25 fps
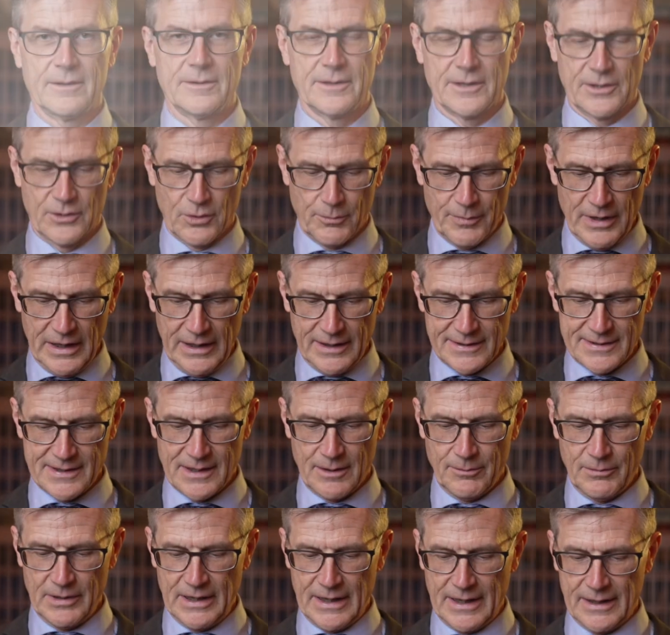The Nobel
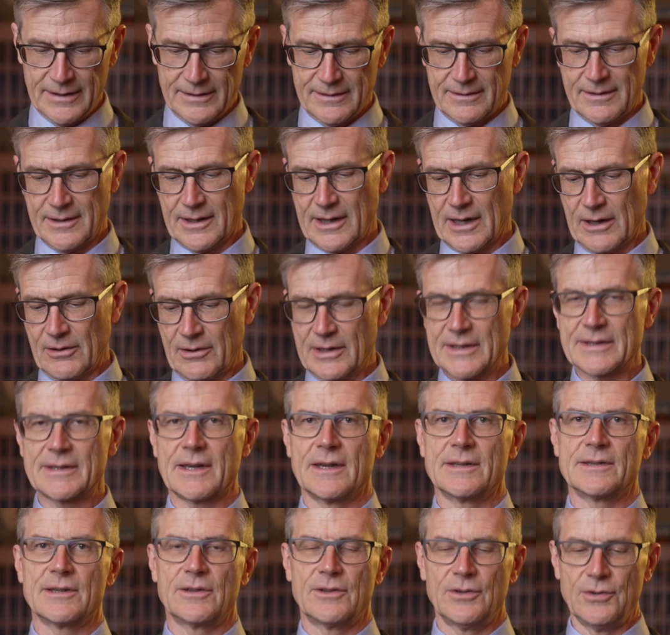Assembly at the
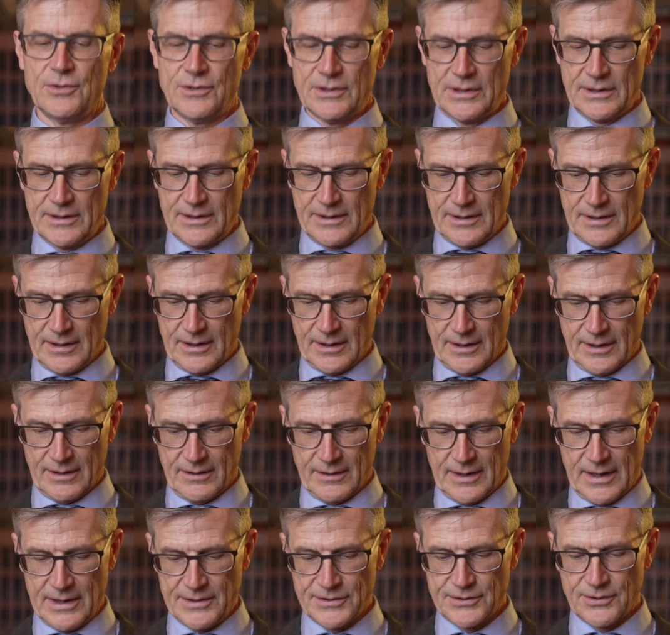Karolinska Institutet
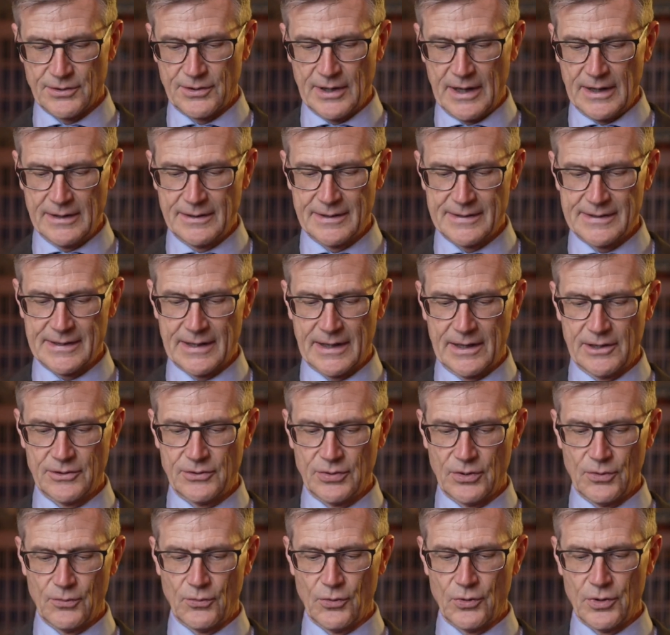has today decided
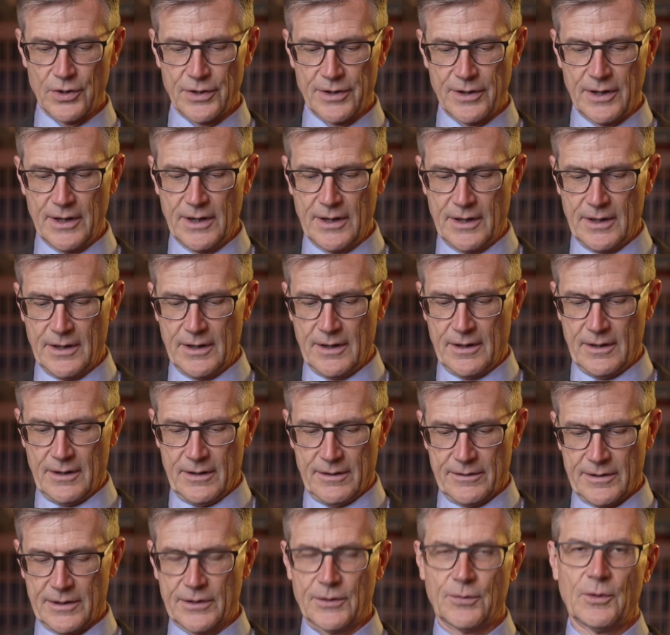to award
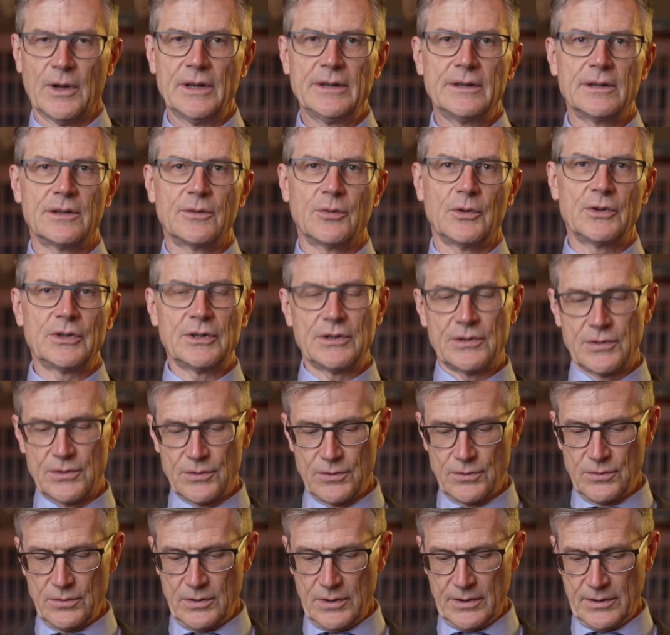the
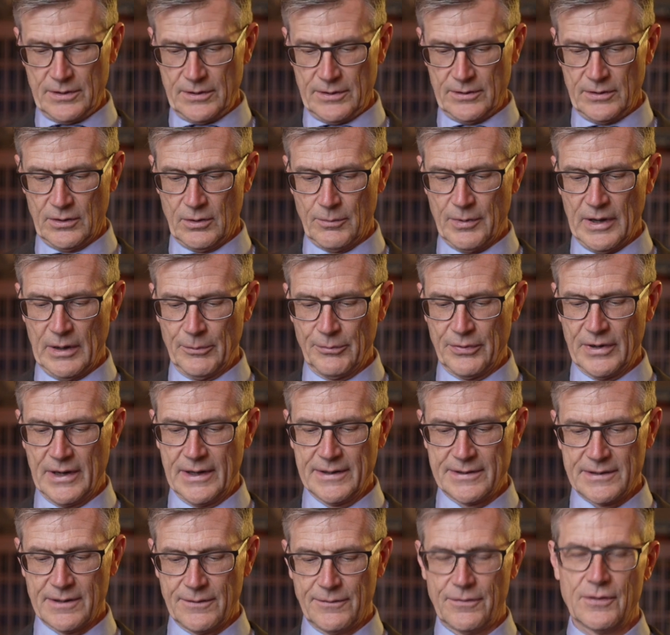2022 Nobel
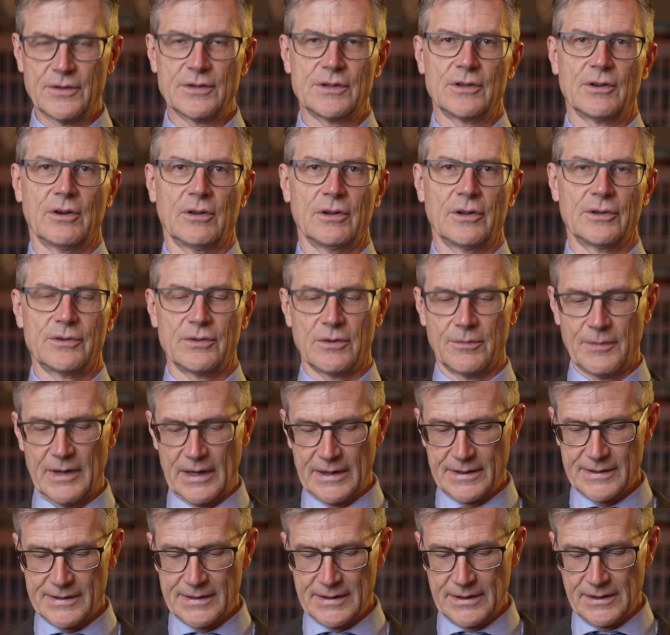Prize in Physiology or
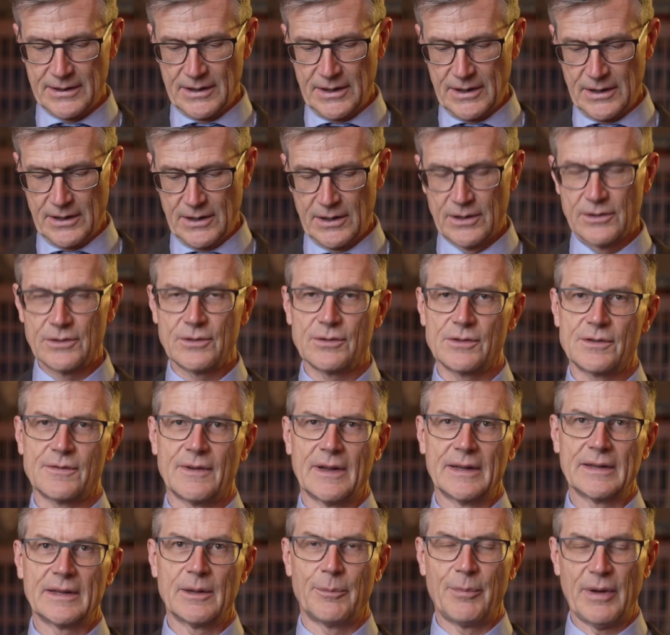Medicine to
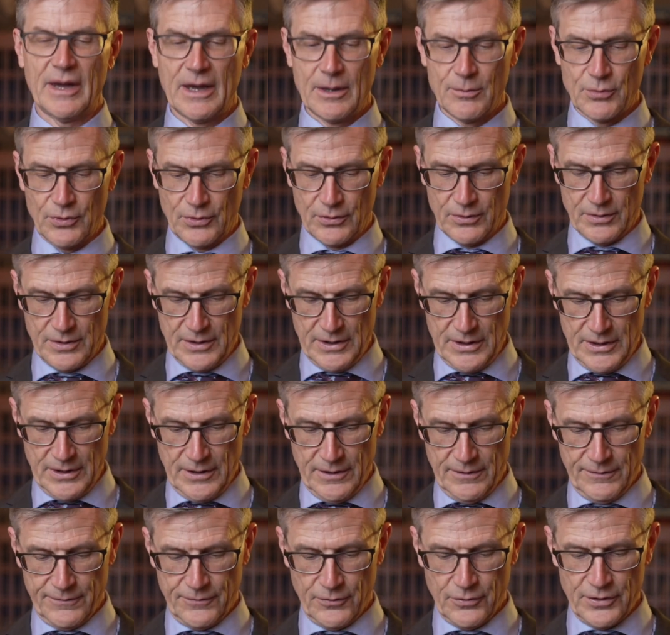Svante Pääbo
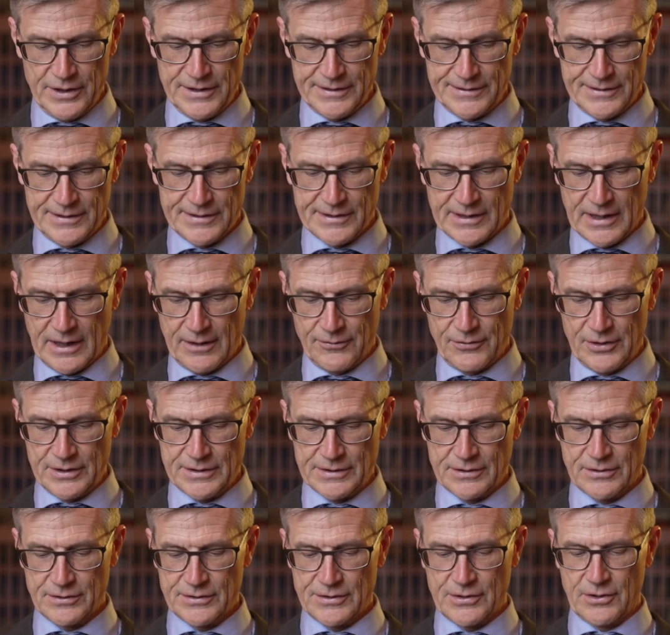for his
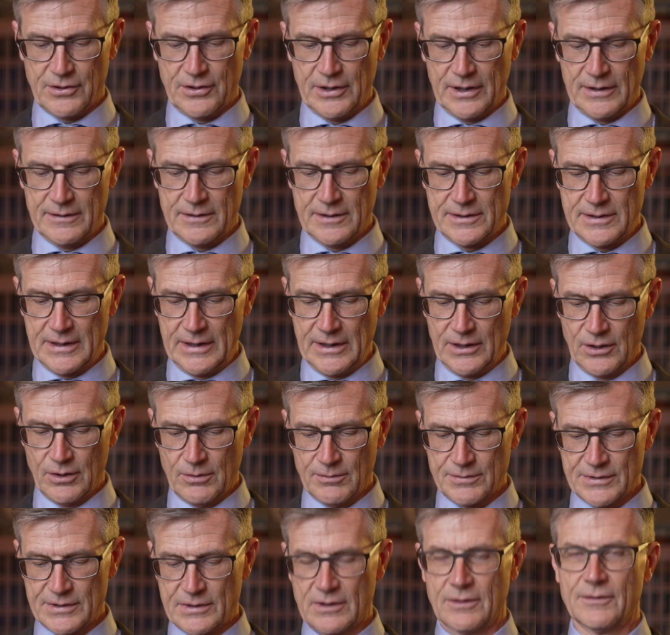discoveries concerning the
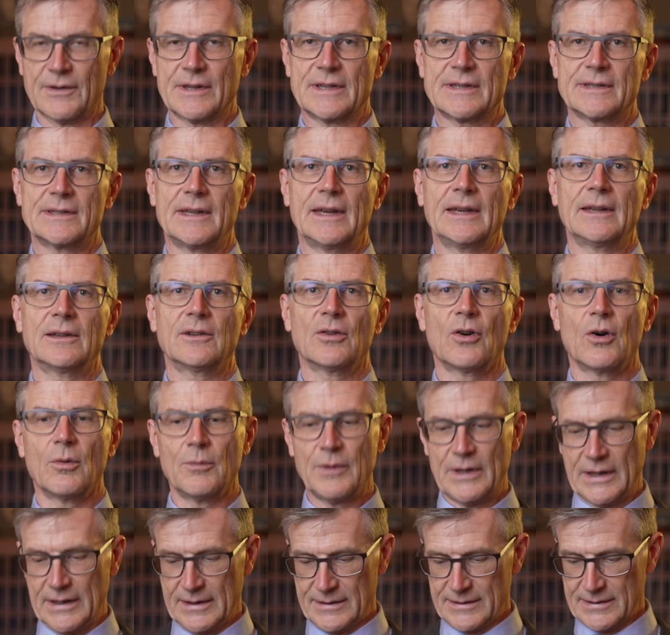genomes of extinct
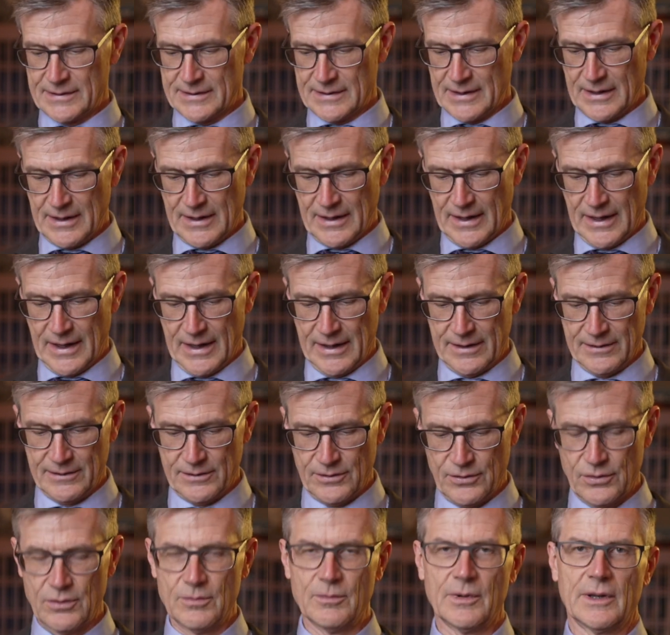hominins and
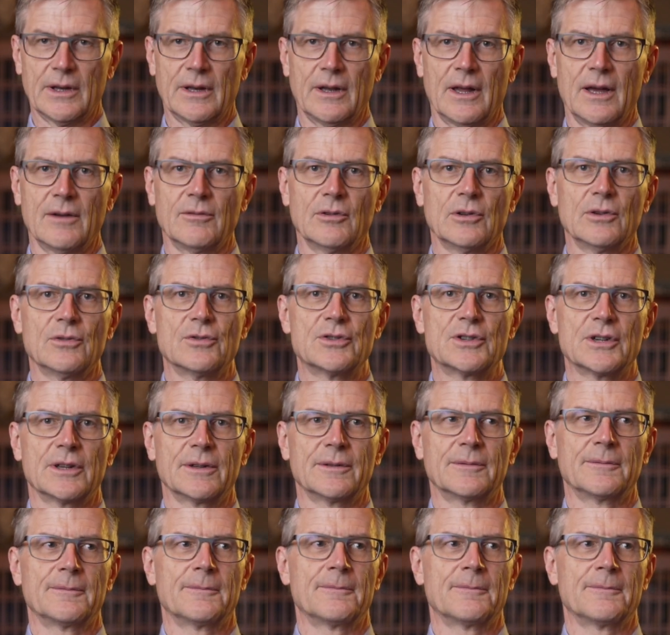human evolution.